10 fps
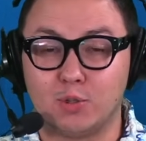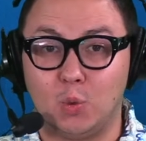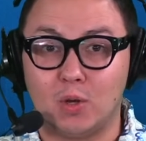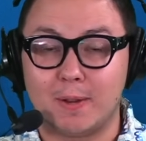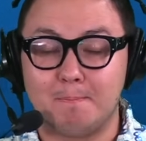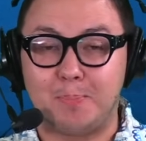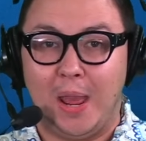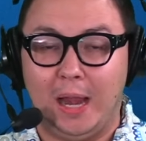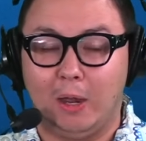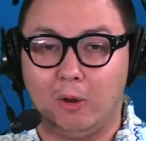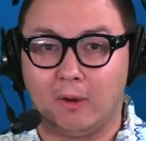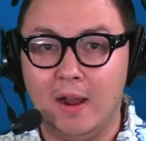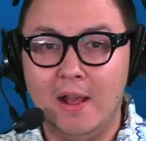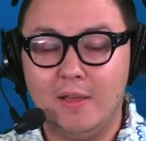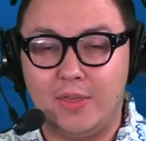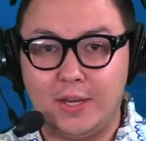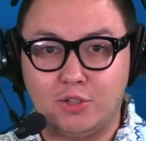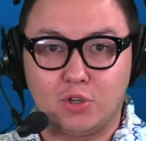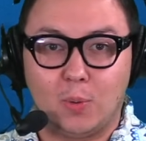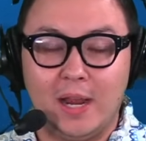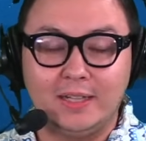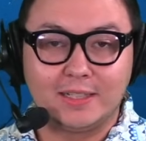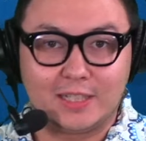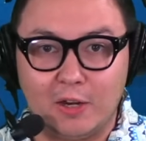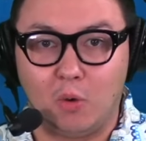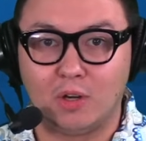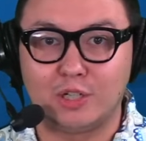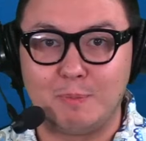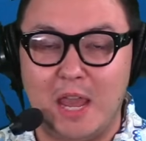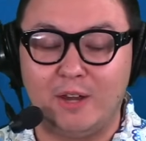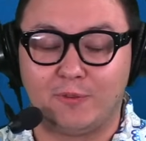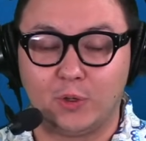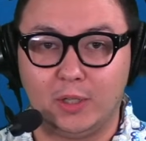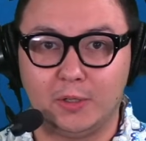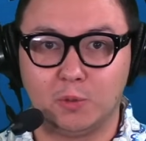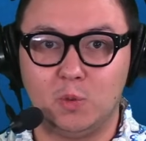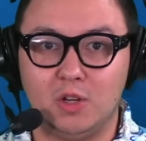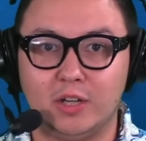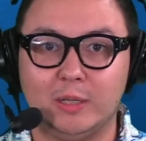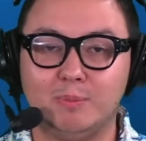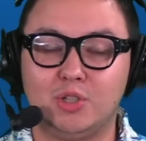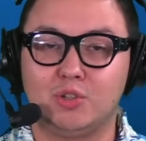We'll compare the trade the Seahawks made for Leonard Williams